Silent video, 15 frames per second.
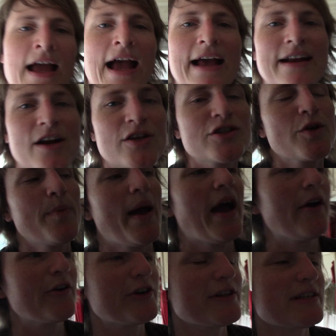And it also
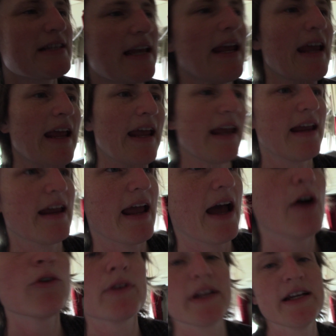powers an
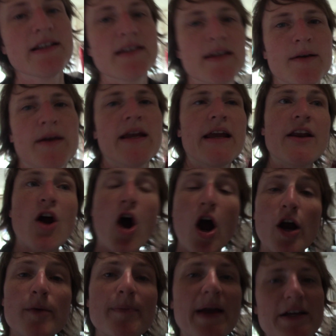outlet in
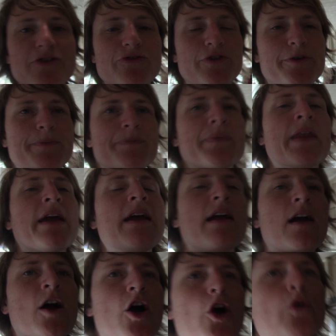our bedroom.
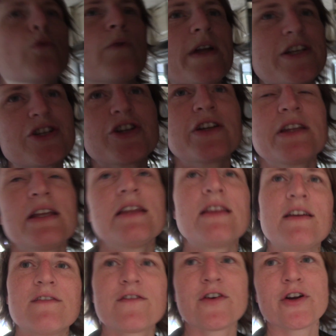Originally, the
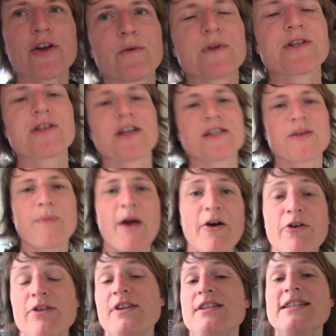inverter was just to
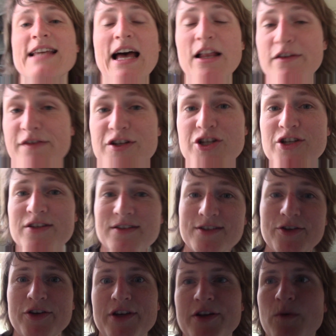power the television, so you can